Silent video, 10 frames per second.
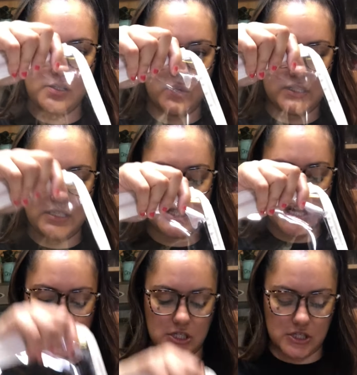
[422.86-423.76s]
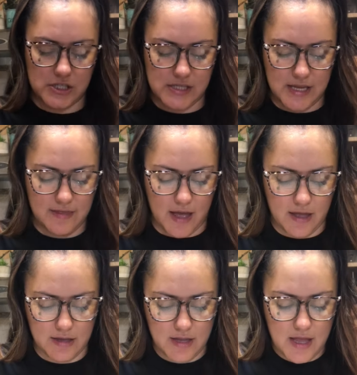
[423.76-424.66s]
so it detaches just like that.
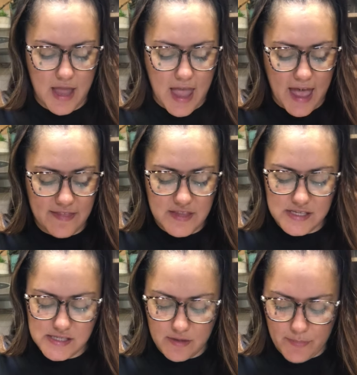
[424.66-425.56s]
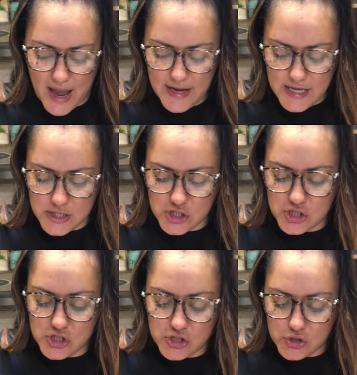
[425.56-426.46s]
And this bag is
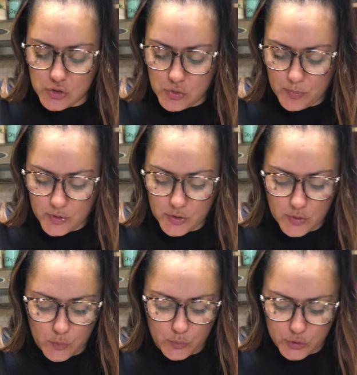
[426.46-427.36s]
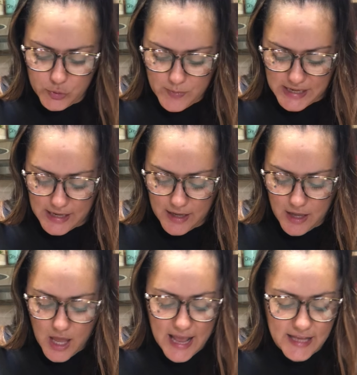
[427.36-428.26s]
super roomy.
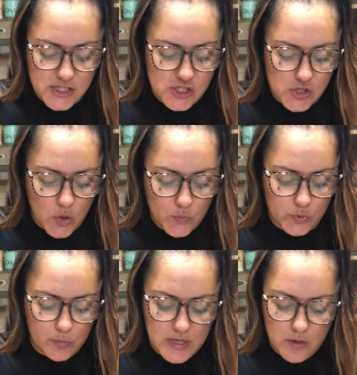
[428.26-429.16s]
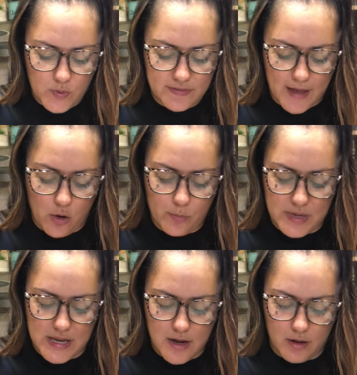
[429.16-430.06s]
It's so roomy without
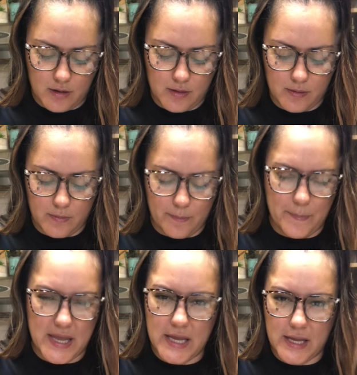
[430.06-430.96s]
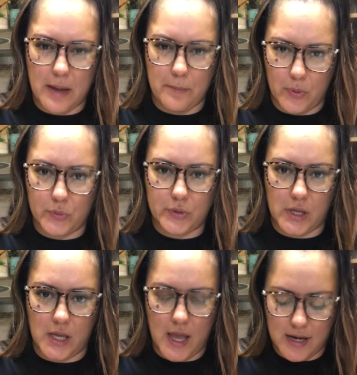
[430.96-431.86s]
being big and
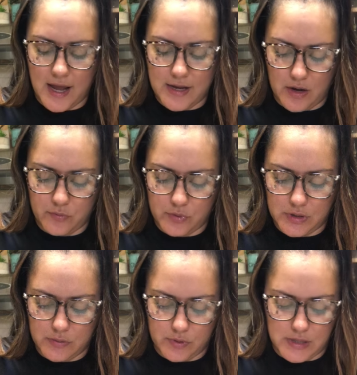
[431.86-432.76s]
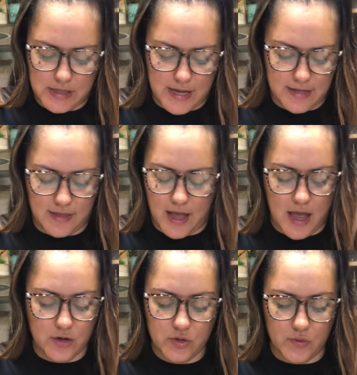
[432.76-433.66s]
bulky. And I, I really, really like that.
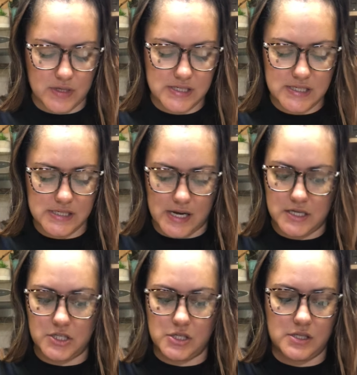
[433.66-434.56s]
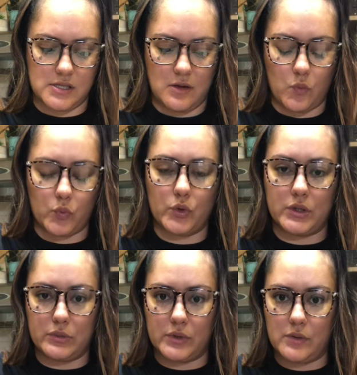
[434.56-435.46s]
I don't know, this design is just
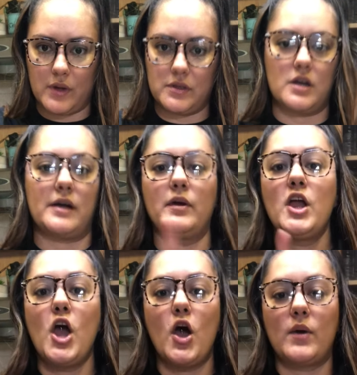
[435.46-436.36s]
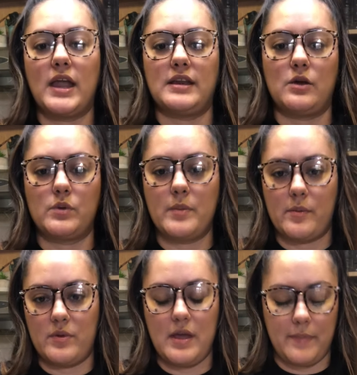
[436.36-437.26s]
really, really well thought out. Okay, now
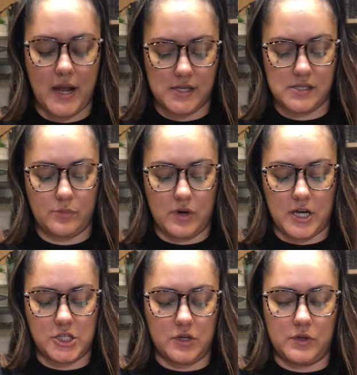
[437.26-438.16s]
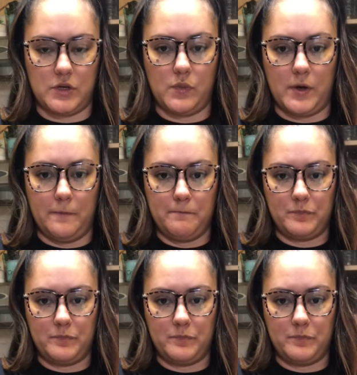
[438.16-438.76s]
remember that back zipper I showed you? Well,